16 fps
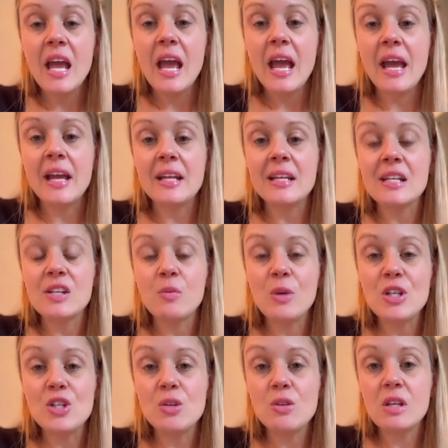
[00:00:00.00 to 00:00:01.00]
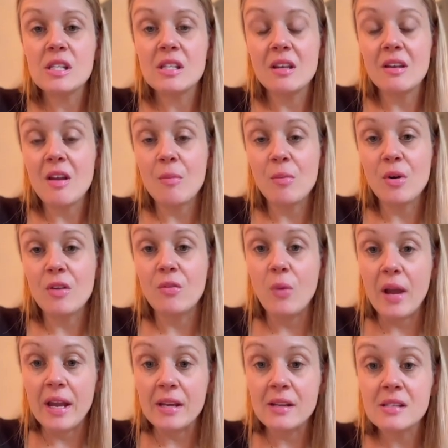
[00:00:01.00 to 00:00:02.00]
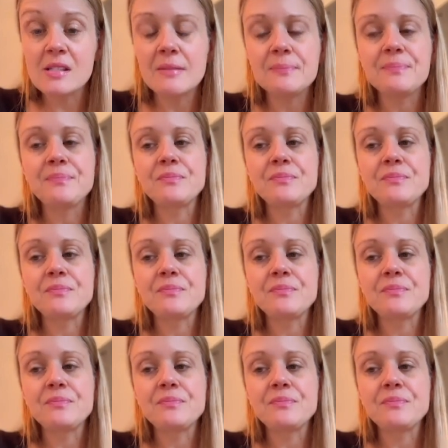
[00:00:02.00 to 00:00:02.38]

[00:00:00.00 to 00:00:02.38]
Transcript: And we do this in a number of ways.